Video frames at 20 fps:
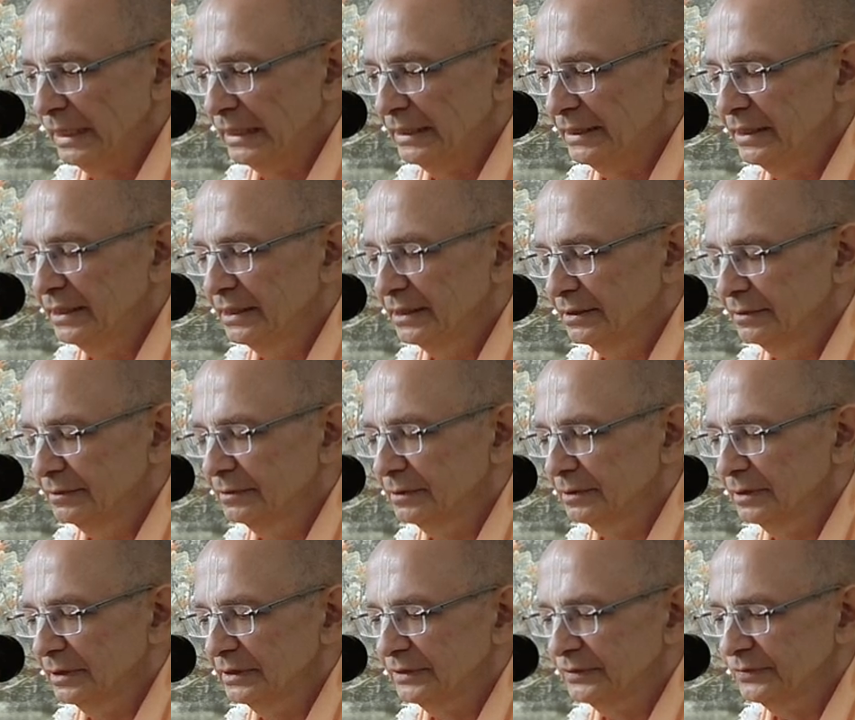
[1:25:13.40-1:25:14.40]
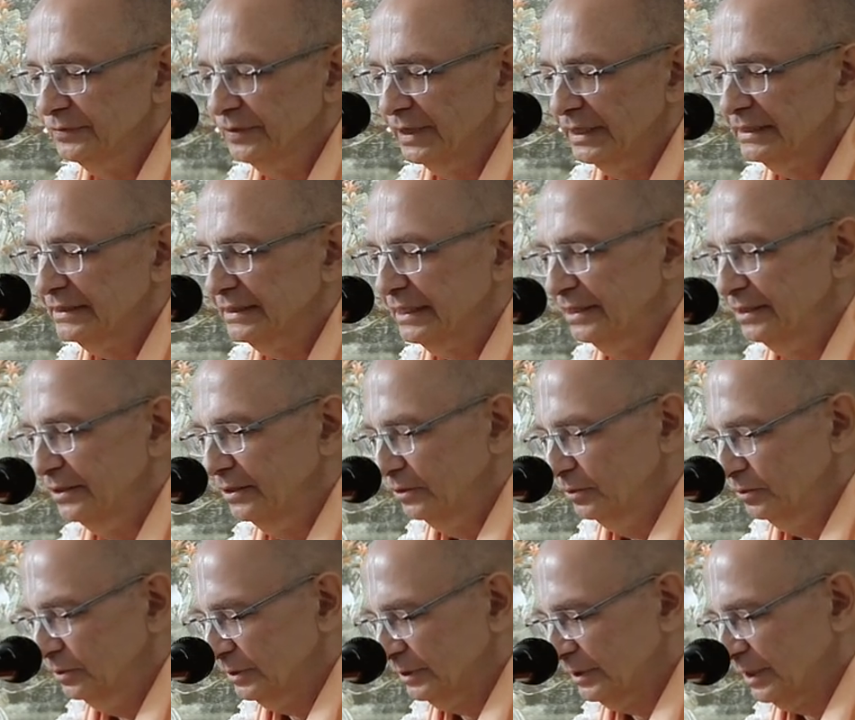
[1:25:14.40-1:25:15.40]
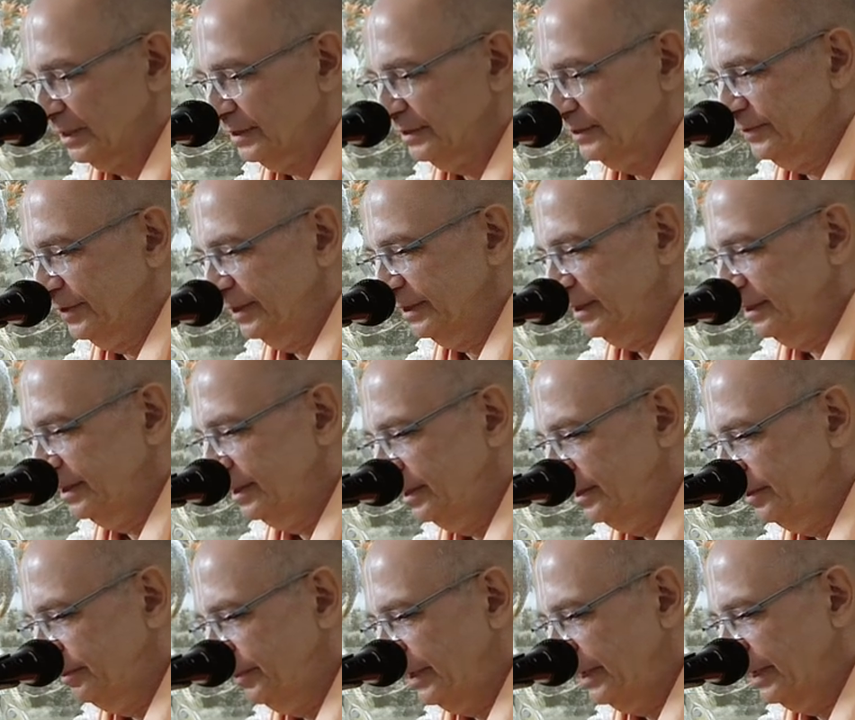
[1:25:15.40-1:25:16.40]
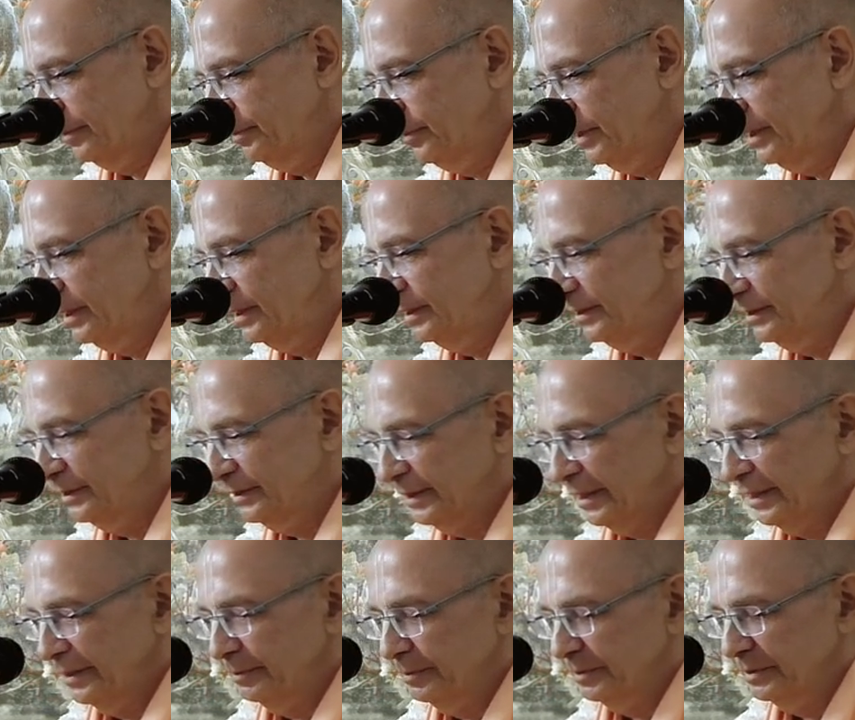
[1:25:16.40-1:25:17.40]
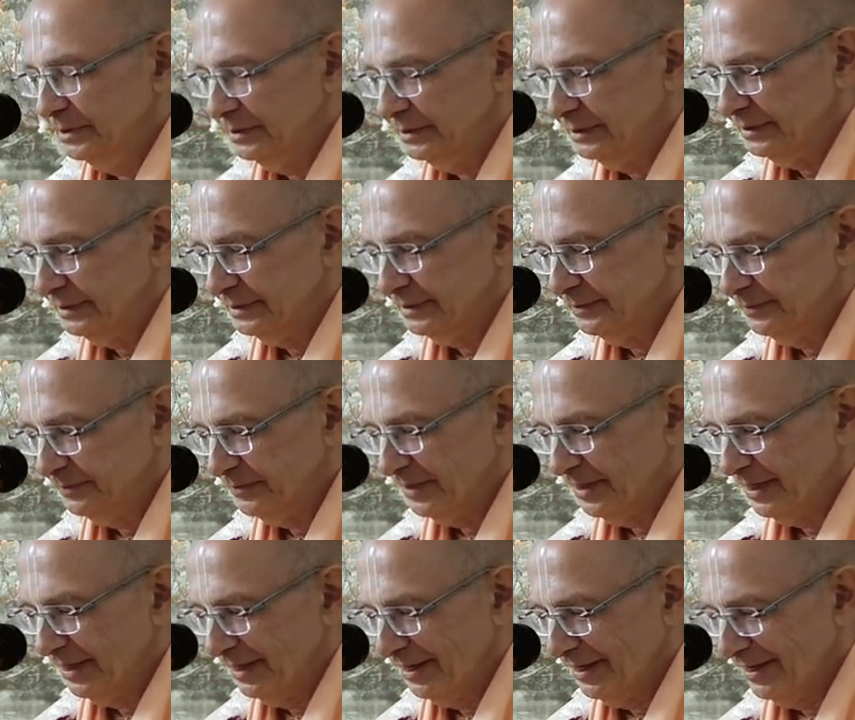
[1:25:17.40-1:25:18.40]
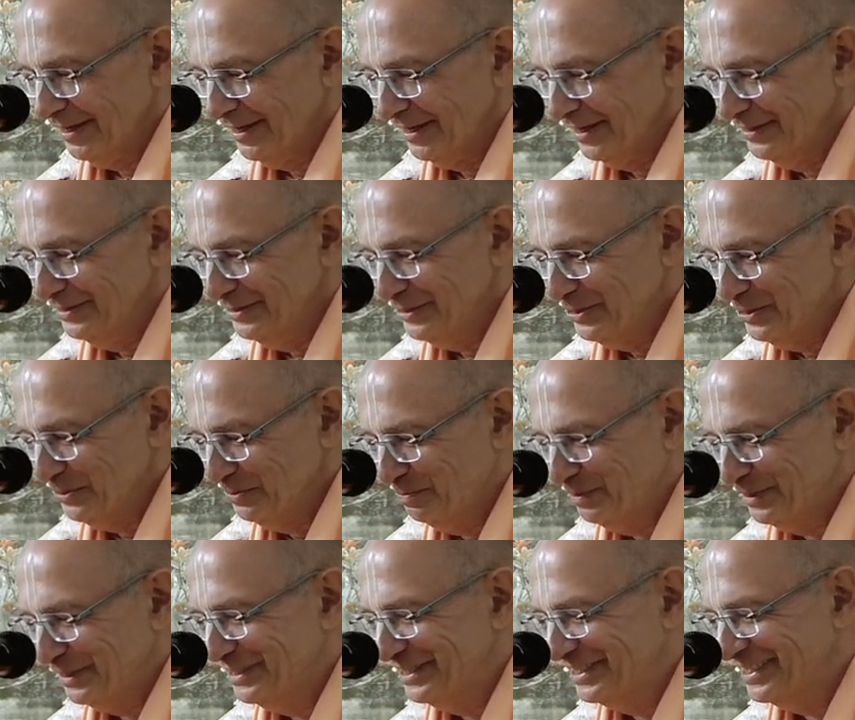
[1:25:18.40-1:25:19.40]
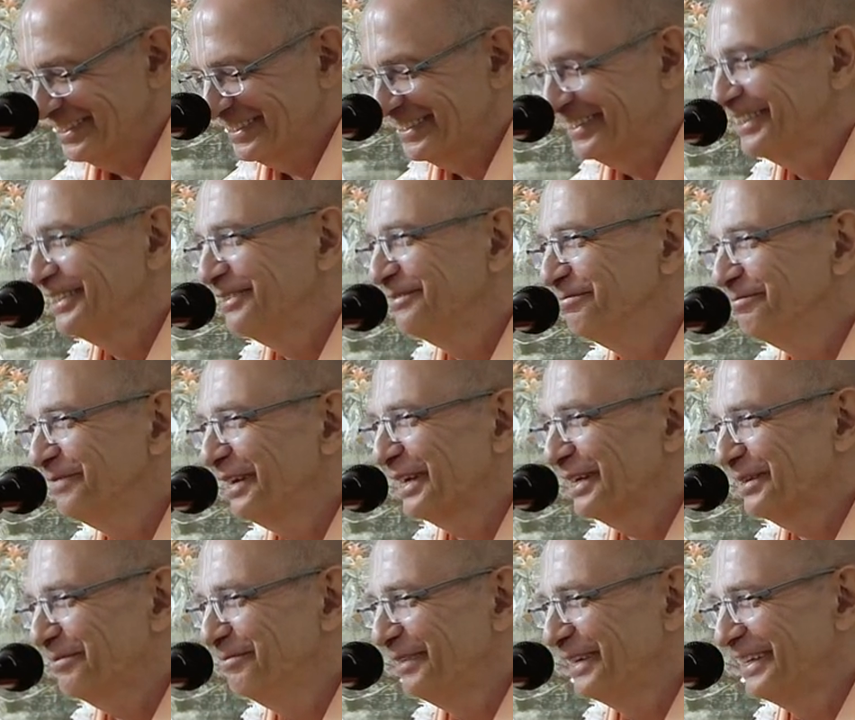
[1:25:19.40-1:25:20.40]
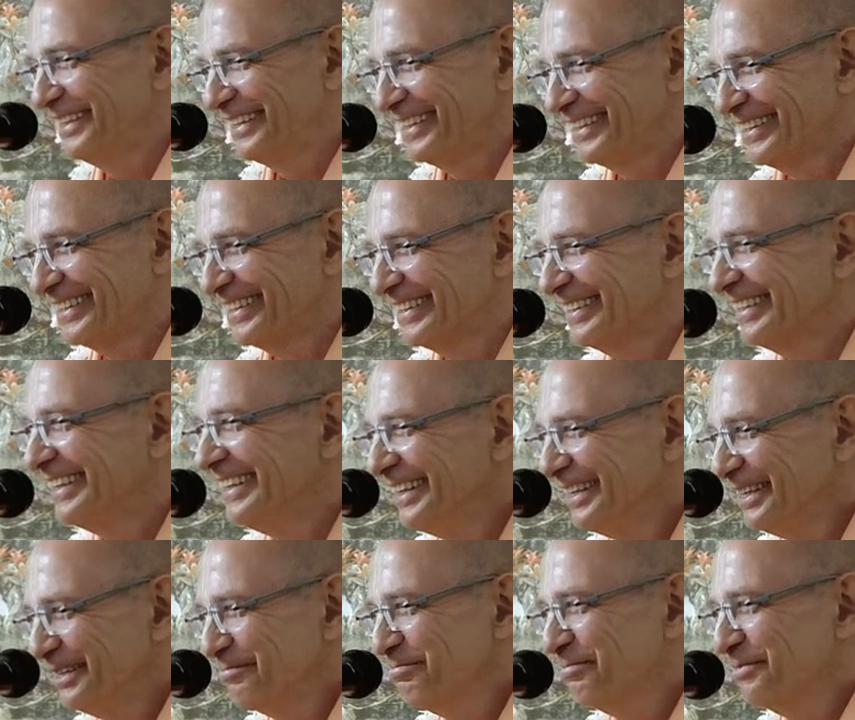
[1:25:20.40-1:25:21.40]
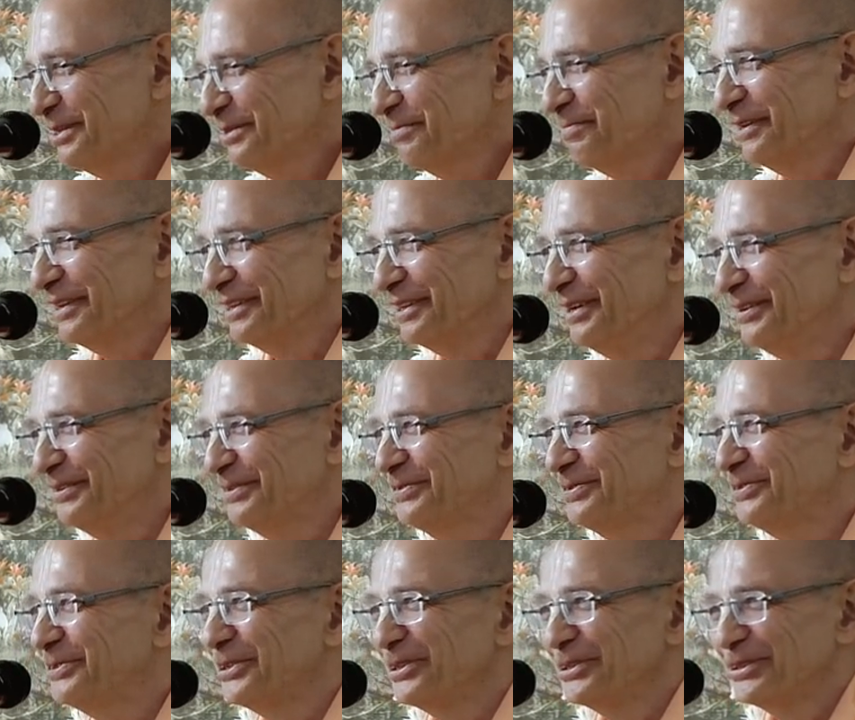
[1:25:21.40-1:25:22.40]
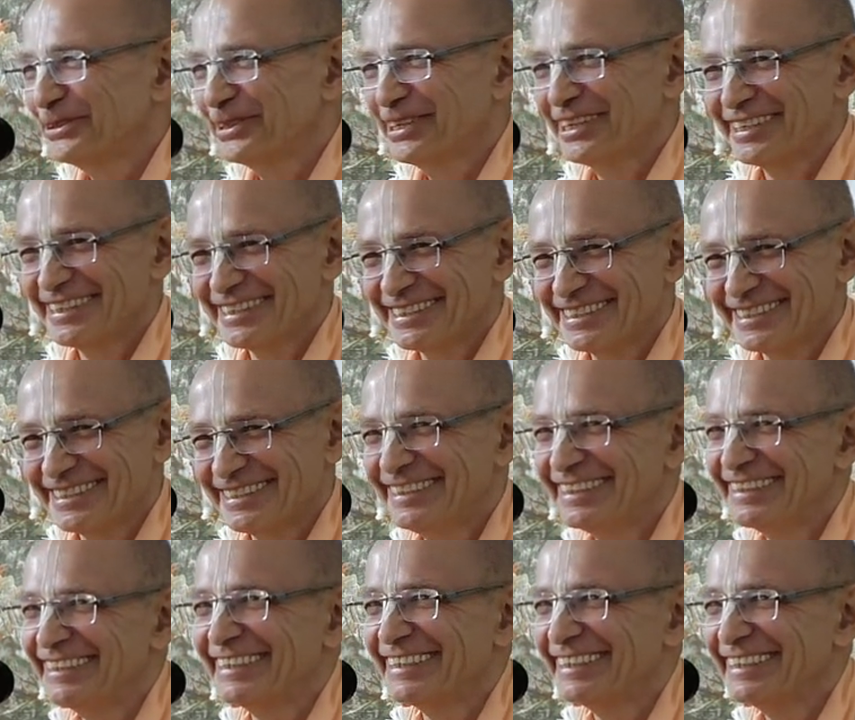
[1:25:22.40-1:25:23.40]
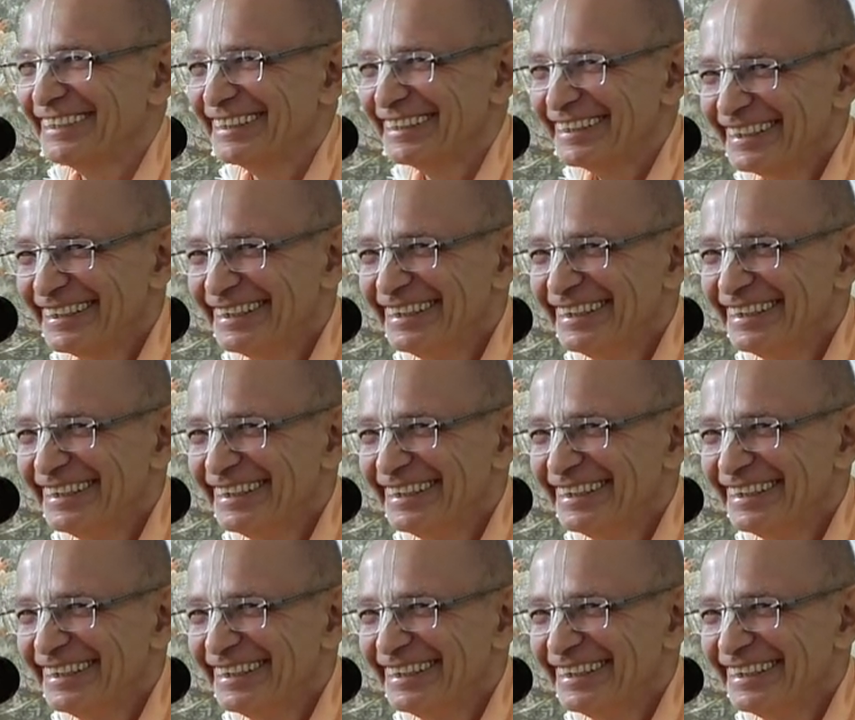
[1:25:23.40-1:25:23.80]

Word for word: Yeah, as far as I know, Saraswati didn't make many disciples, and her preaching didn't make many people follow Krishna.